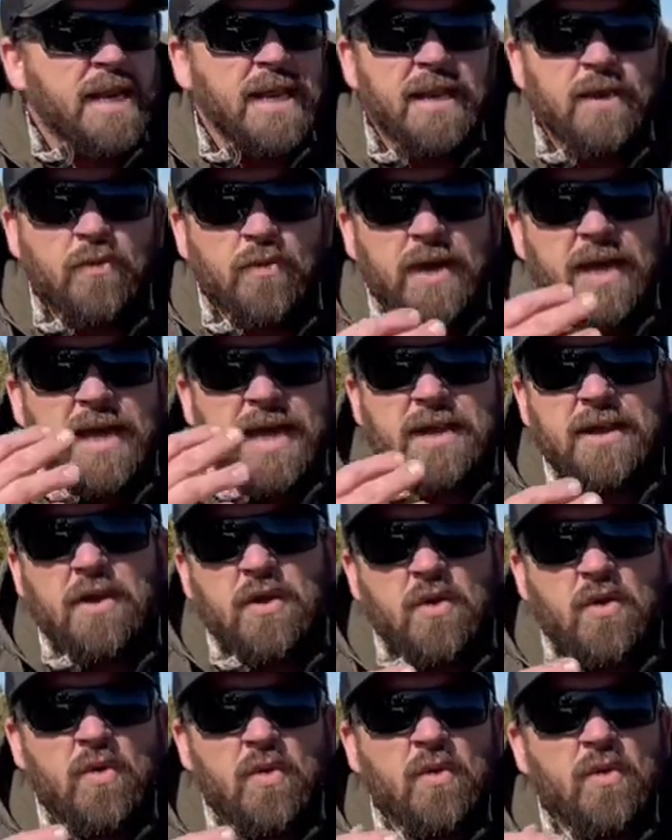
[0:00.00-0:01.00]
anyway, I
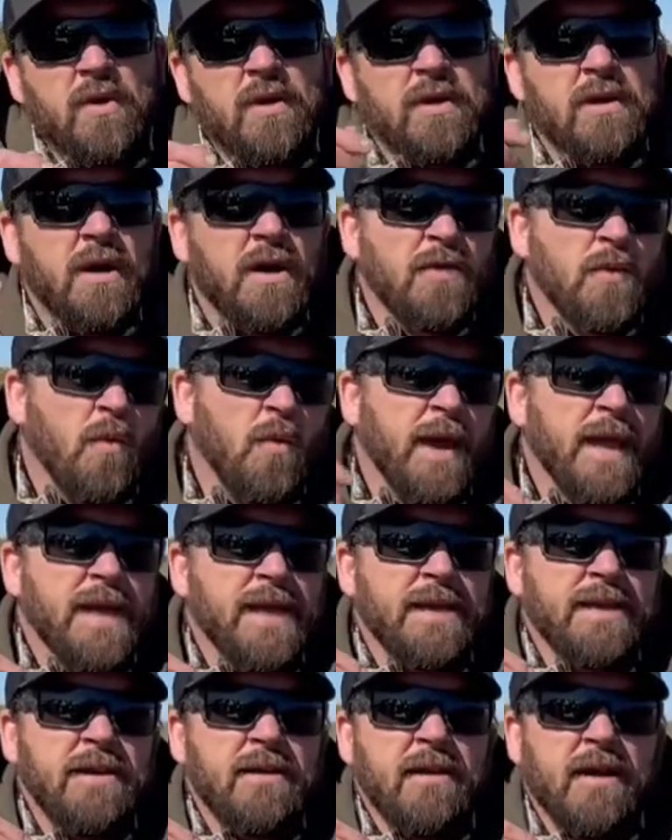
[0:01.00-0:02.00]
know on the way
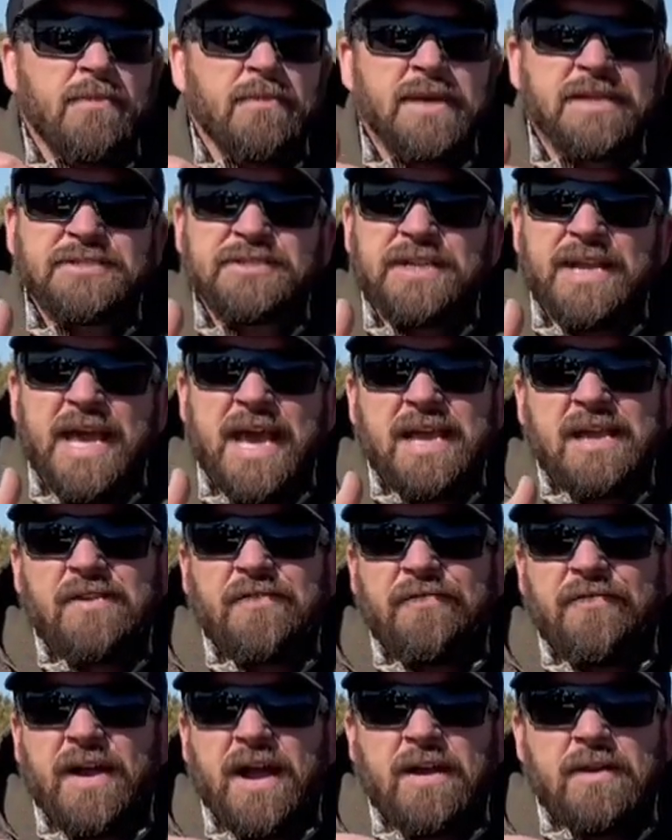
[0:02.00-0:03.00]
in here, I mentioned
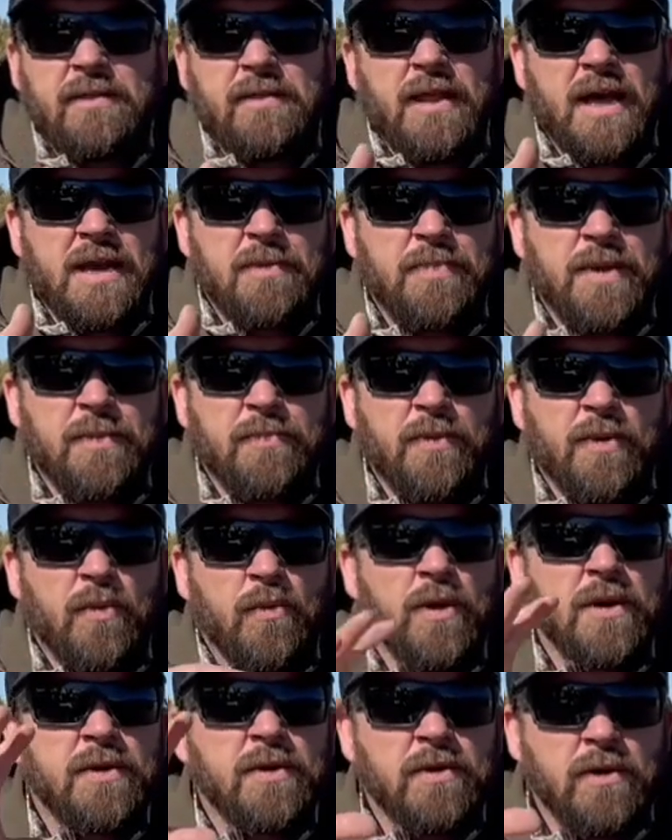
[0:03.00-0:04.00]
Accufire, and a lot of people are
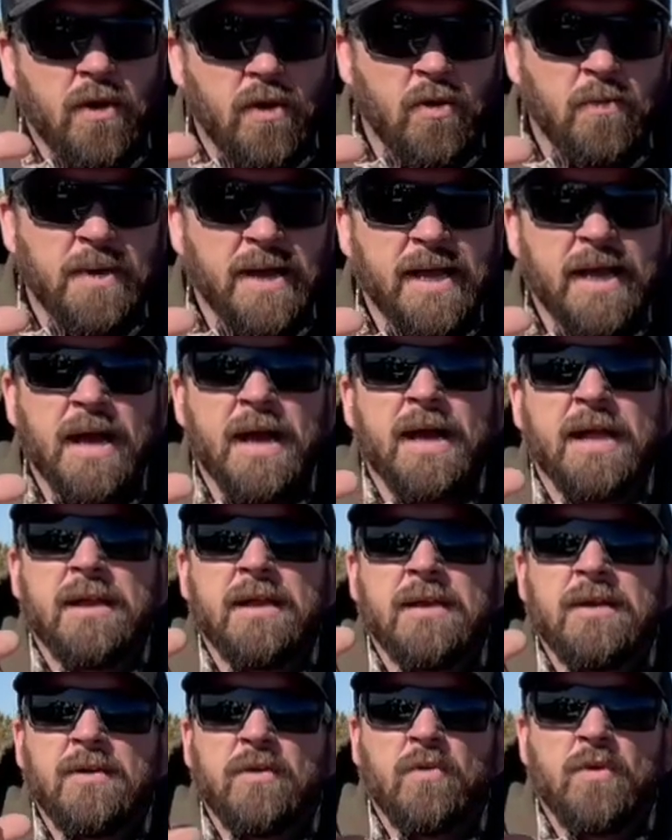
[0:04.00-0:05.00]
wondering, oh my God,
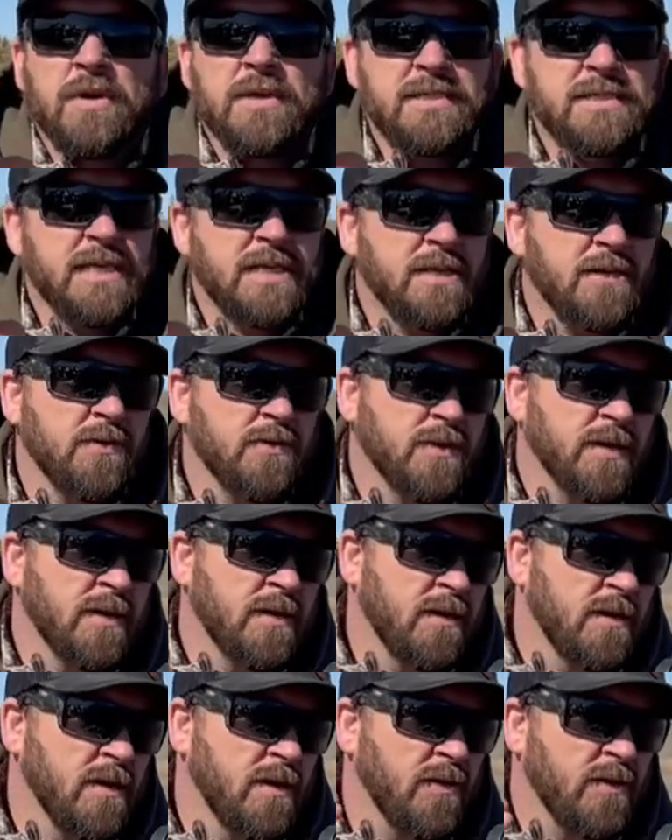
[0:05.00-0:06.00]
what is he doing?
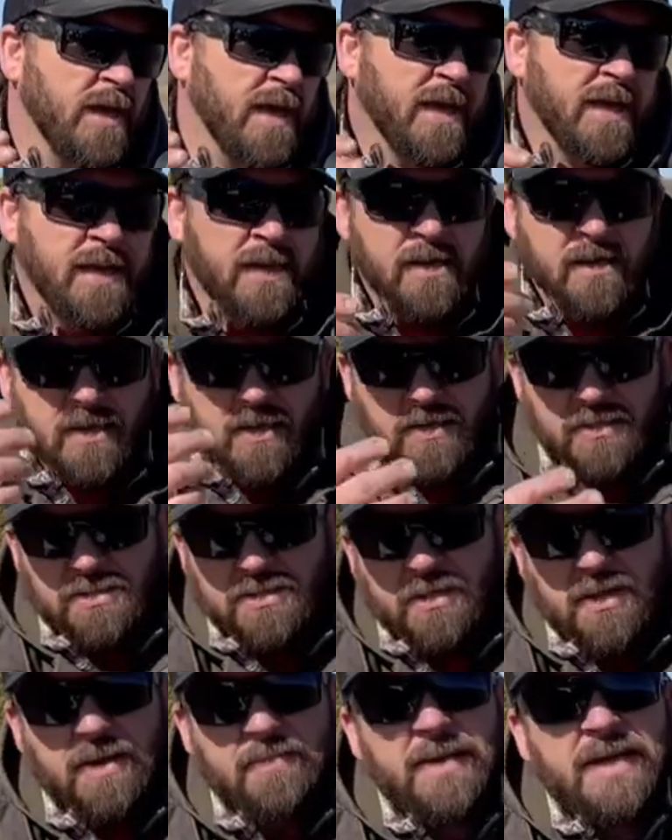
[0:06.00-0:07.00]
Okay,
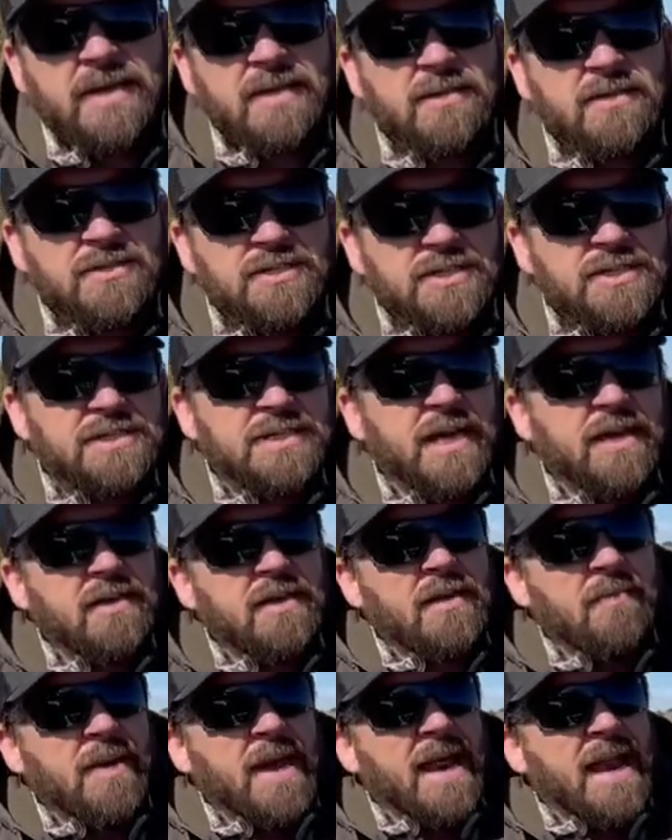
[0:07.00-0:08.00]
so let me just tell
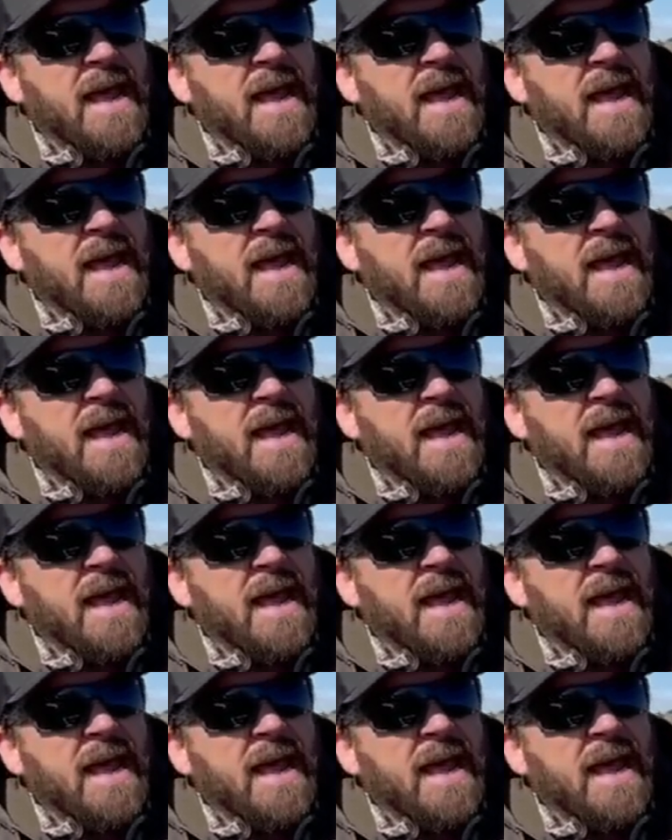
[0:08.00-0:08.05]
you about